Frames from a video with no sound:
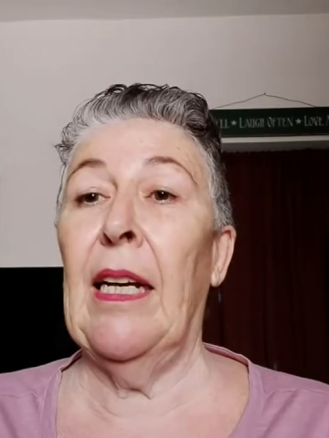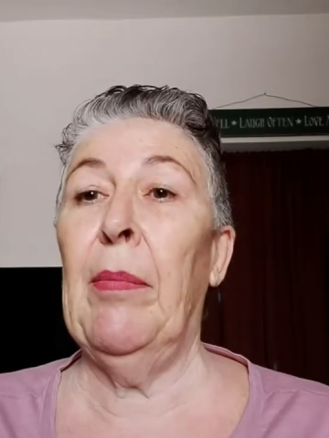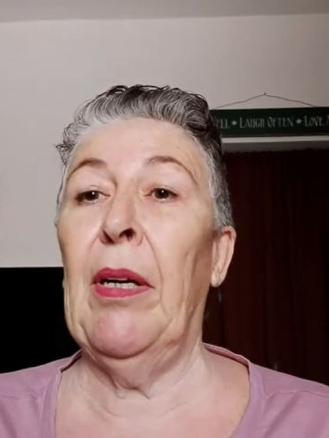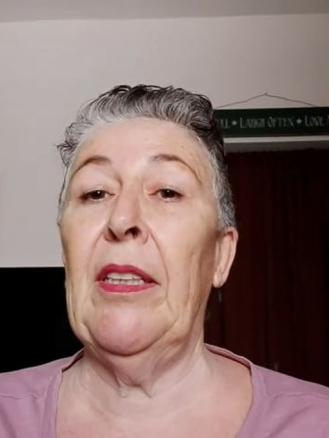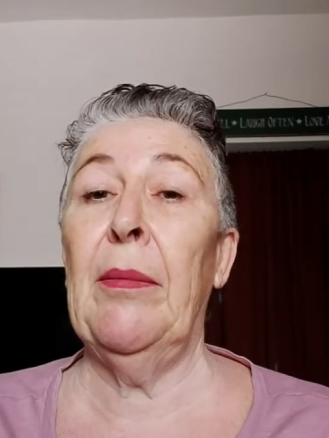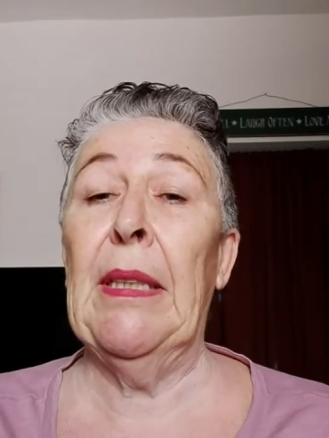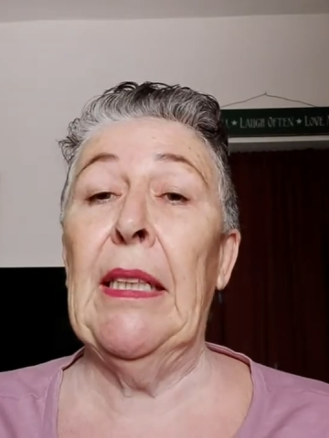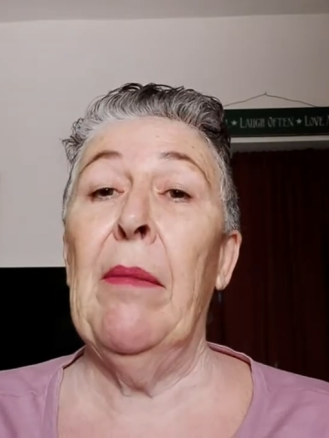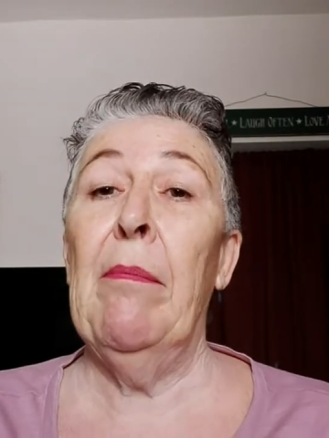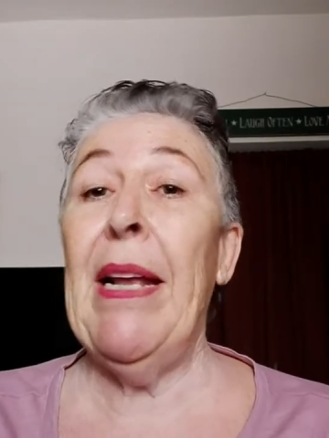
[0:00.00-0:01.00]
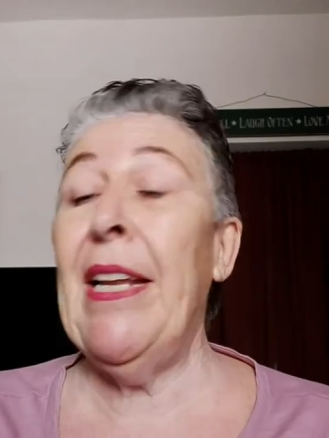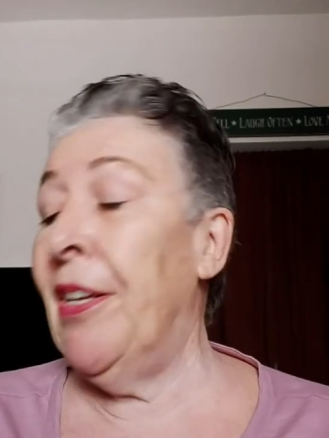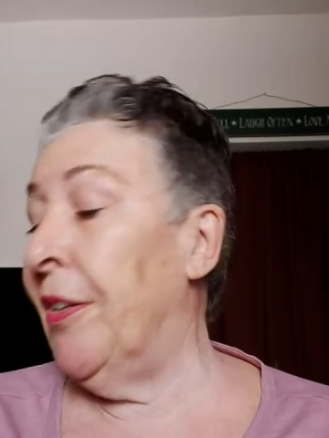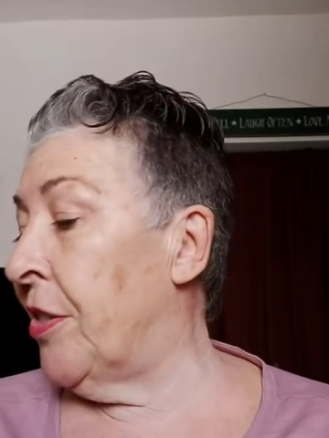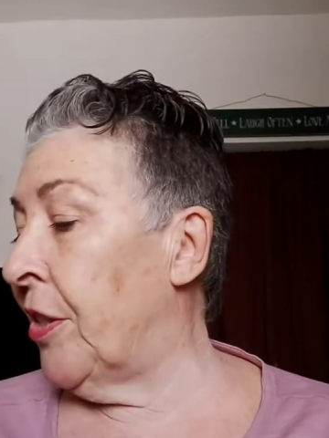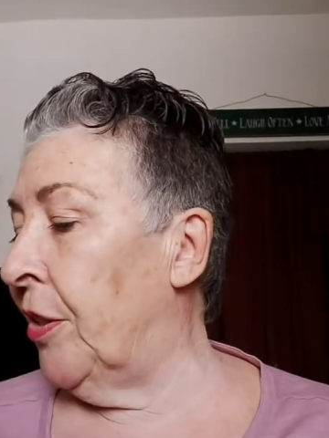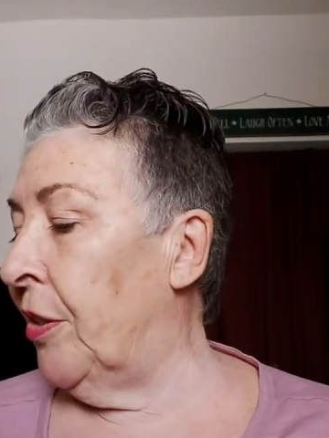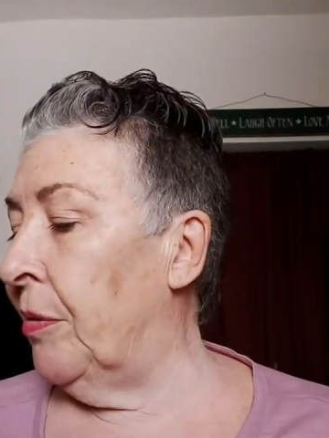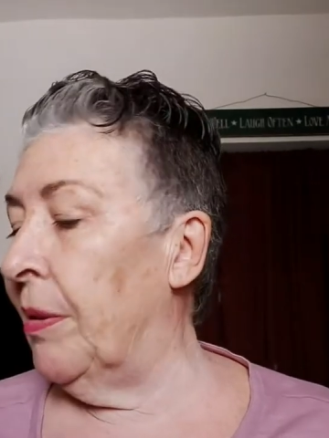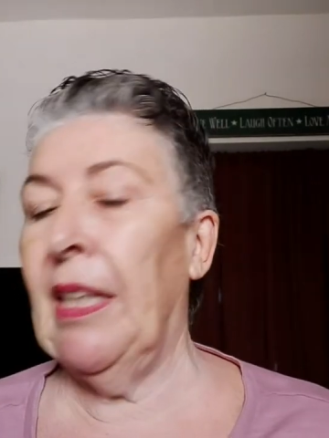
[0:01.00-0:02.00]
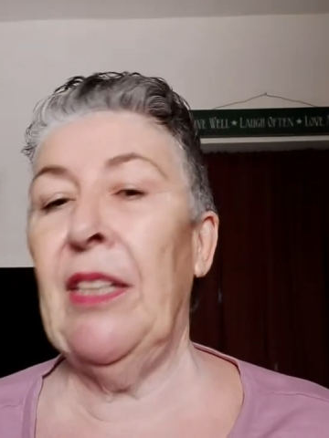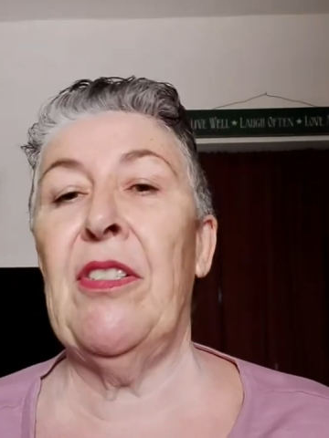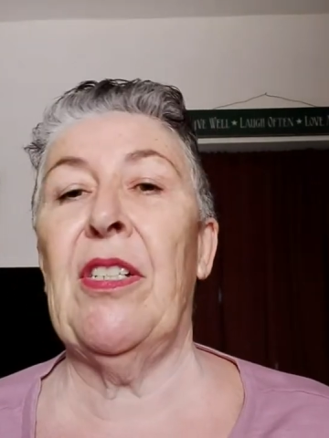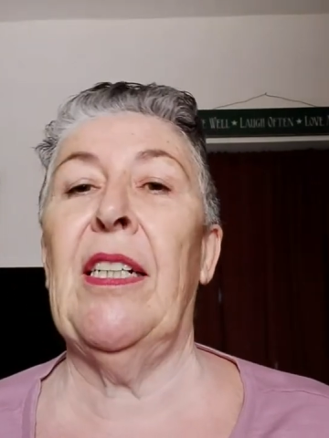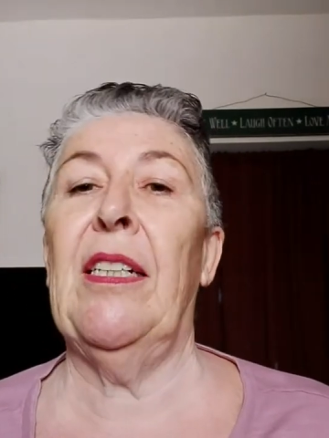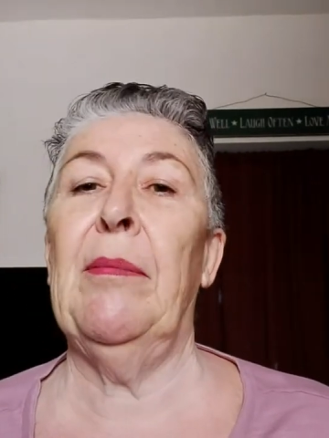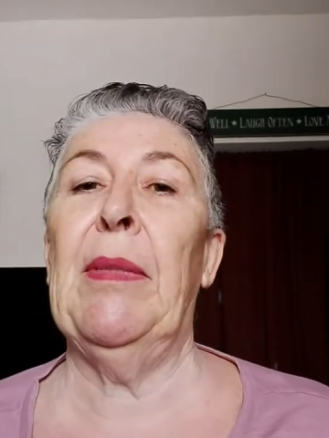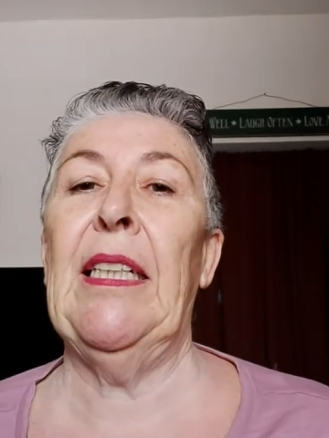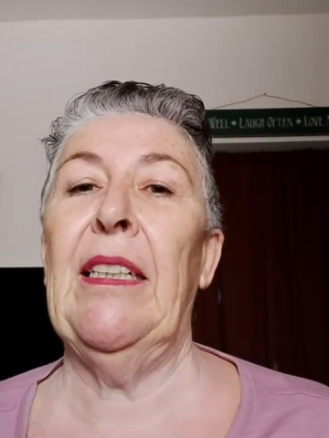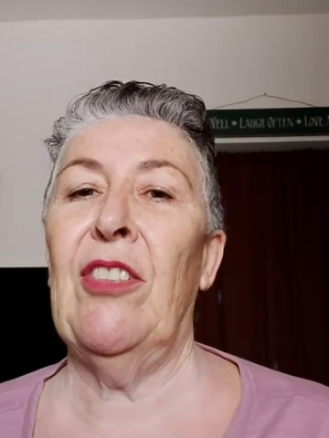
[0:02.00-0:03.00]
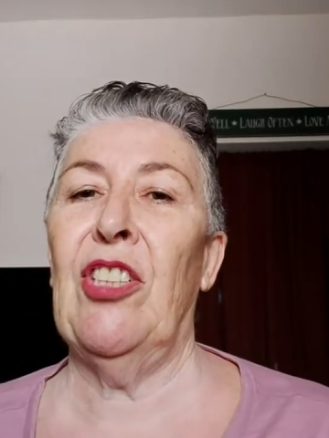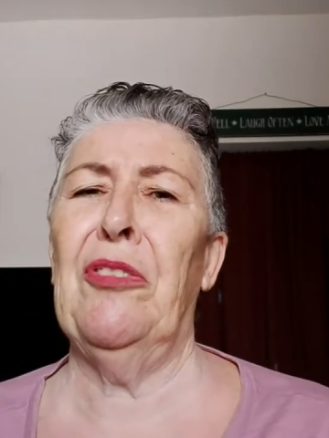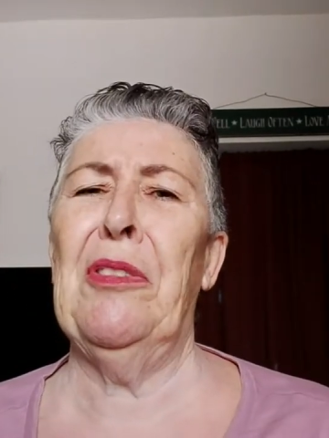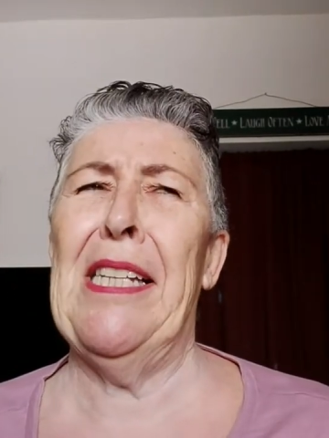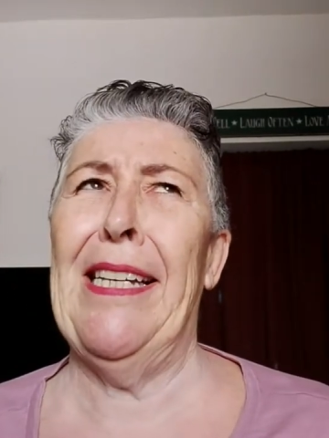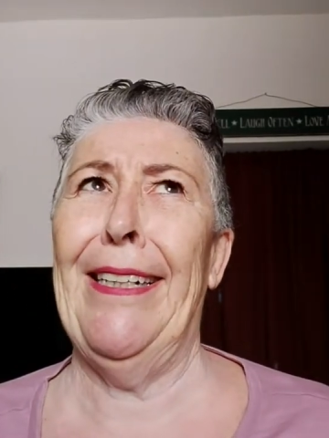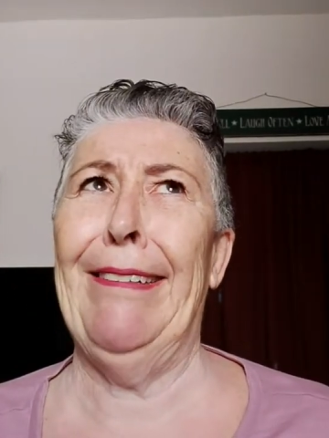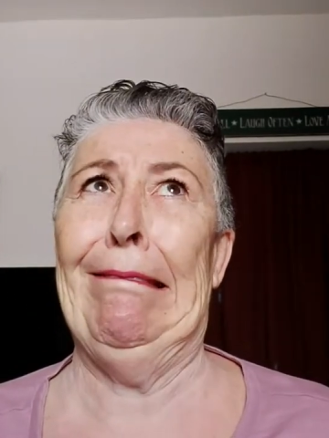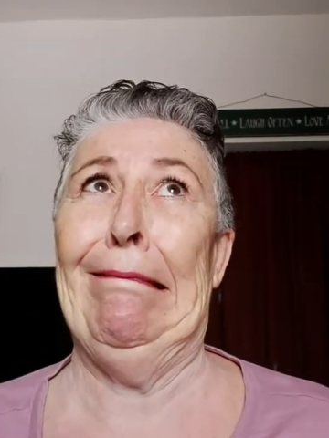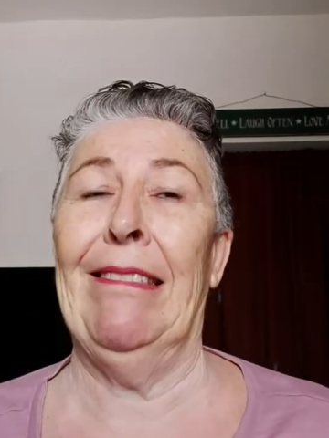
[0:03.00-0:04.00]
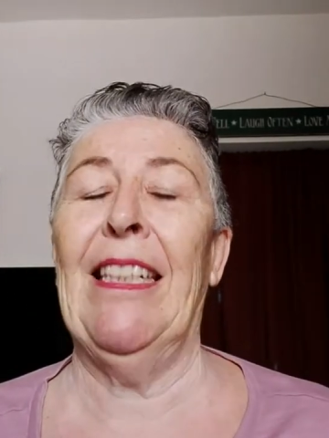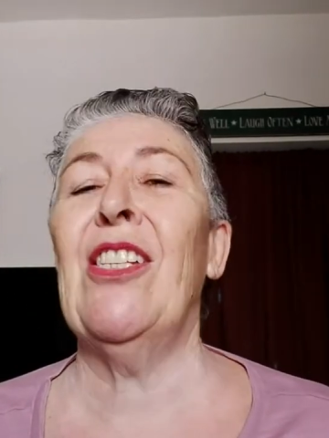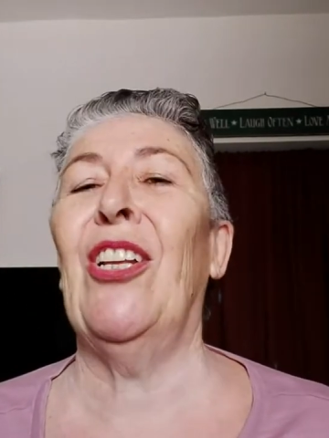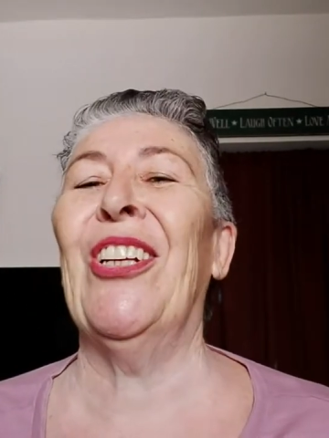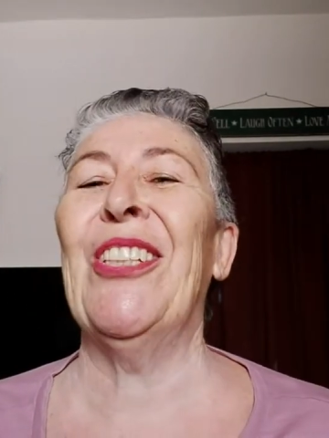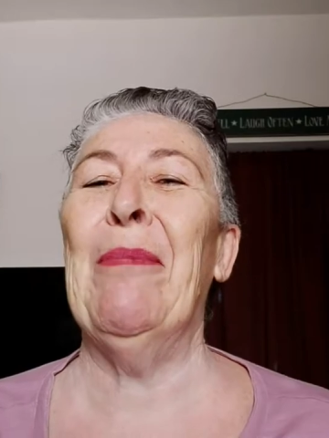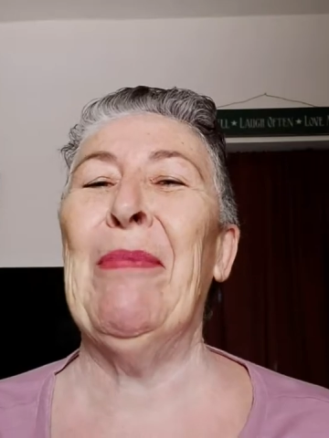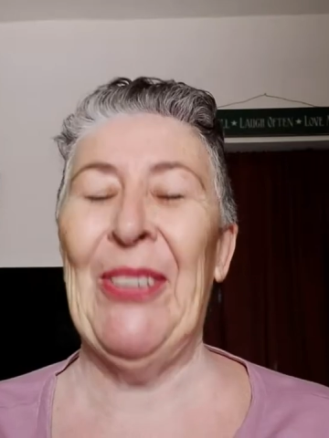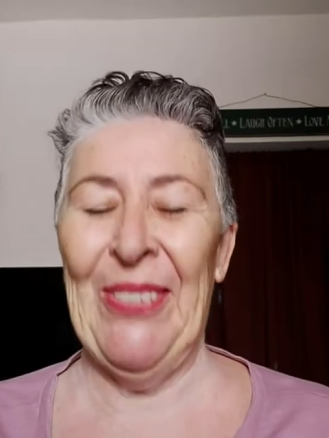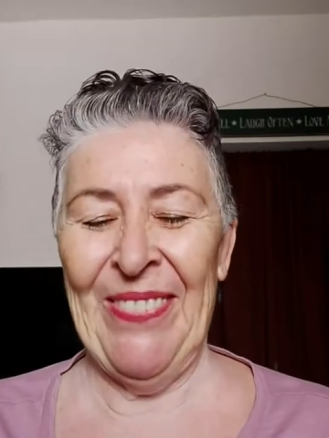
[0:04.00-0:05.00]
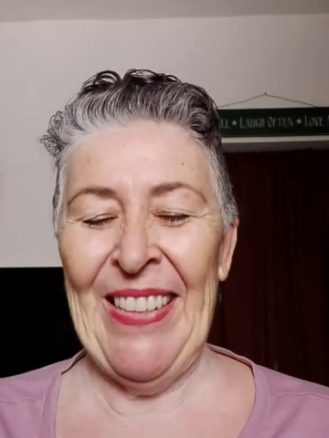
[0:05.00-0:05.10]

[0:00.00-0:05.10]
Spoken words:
I bought them many years ago when I used to cut my children's hair. Oh, that's a long time ago.